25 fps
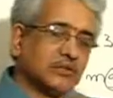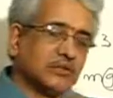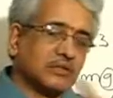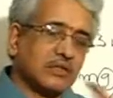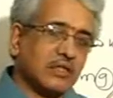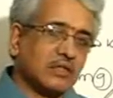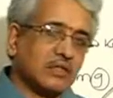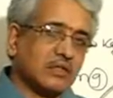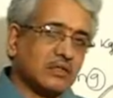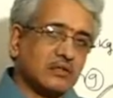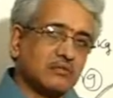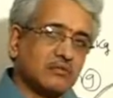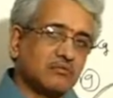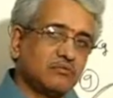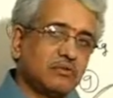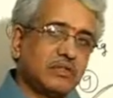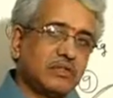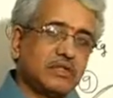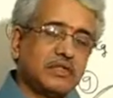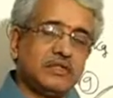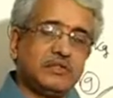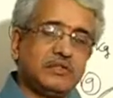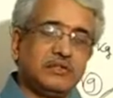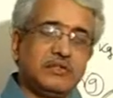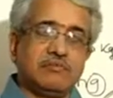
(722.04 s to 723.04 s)
is not
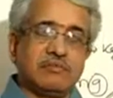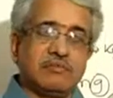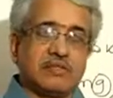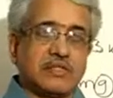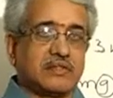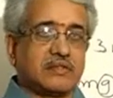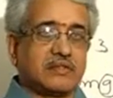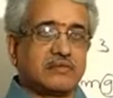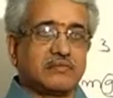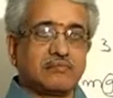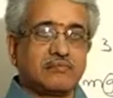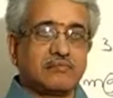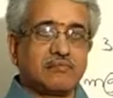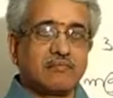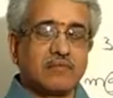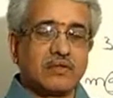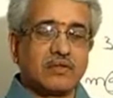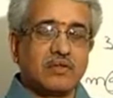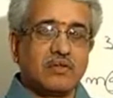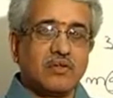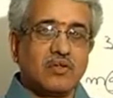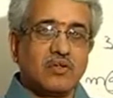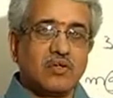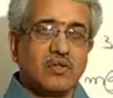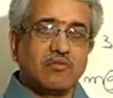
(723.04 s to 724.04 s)
very even.
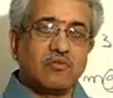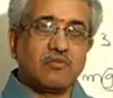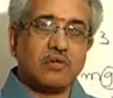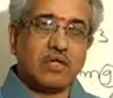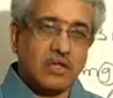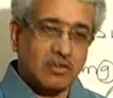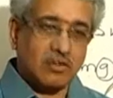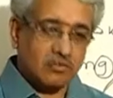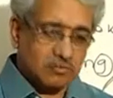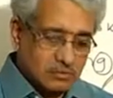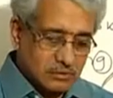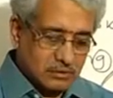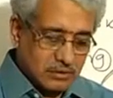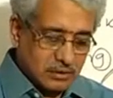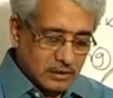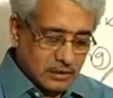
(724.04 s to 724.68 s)
We have